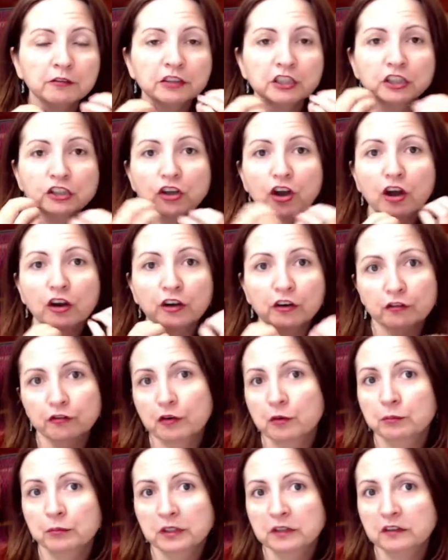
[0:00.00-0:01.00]
tartar
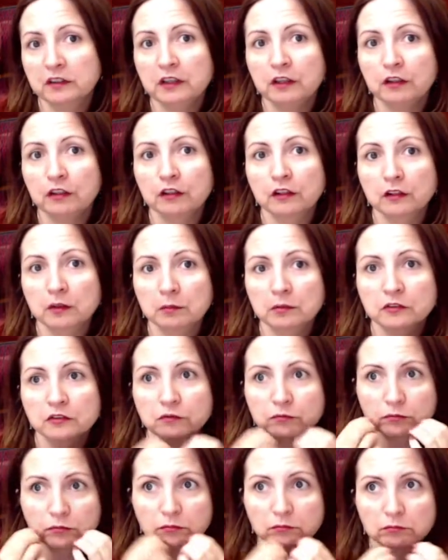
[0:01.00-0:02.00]
from the teeth,
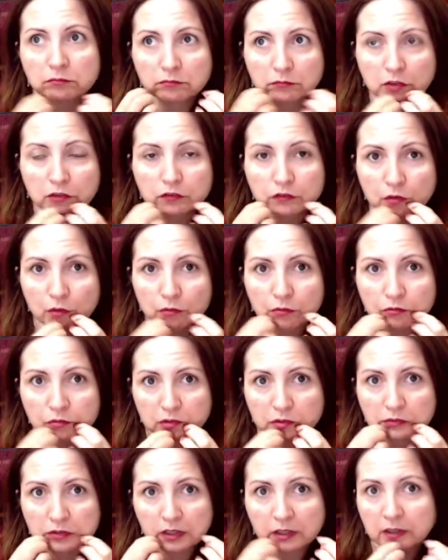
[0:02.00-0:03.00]
the
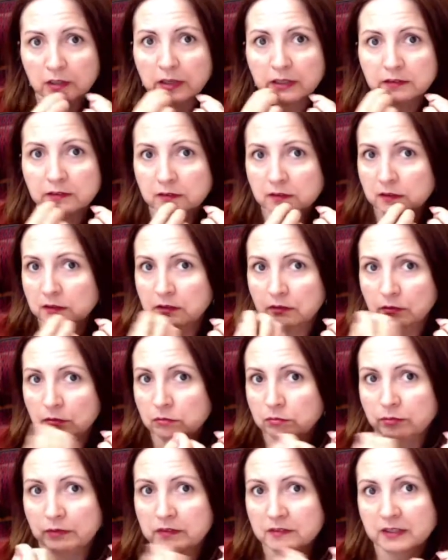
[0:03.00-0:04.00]
stones that gets
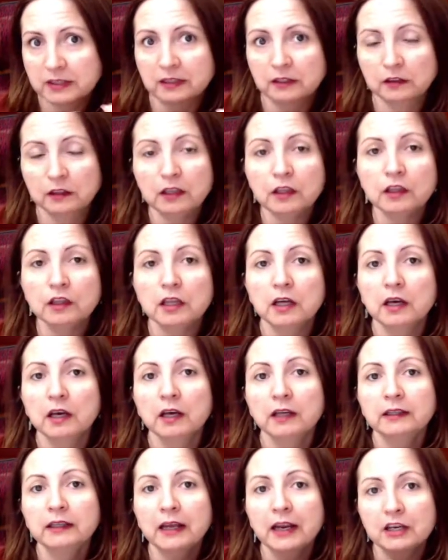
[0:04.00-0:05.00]
inside the teeth,
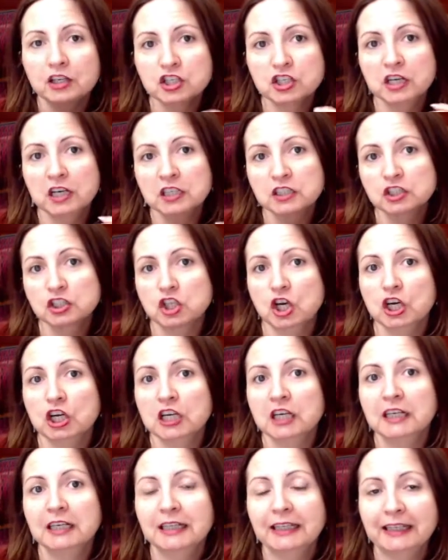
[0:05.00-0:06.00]
they're actually going to
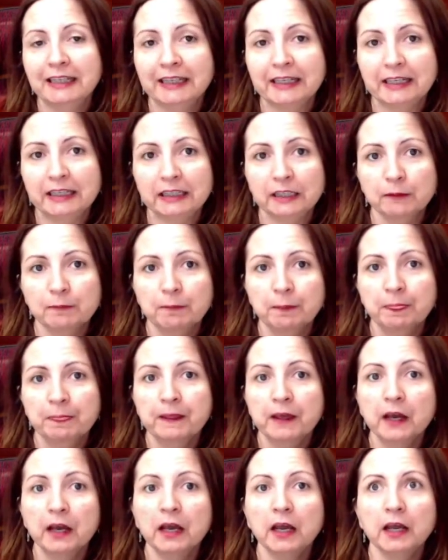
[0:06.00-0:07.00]
start cleaning it.
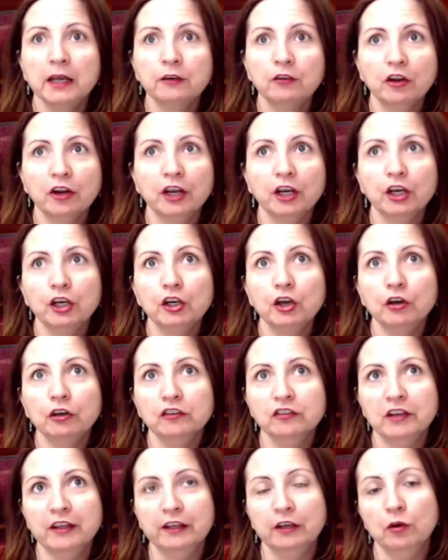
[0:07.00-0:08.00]
And you're going to
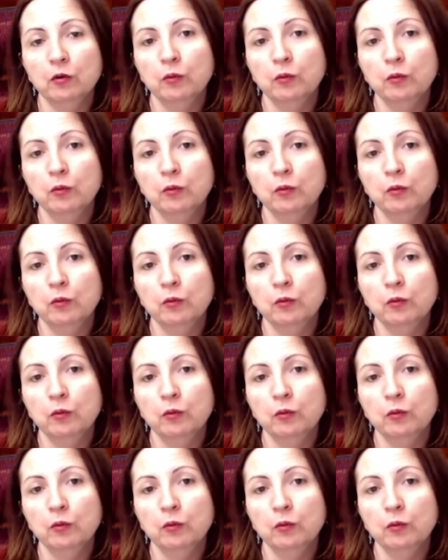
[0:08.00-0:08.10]
notice like in a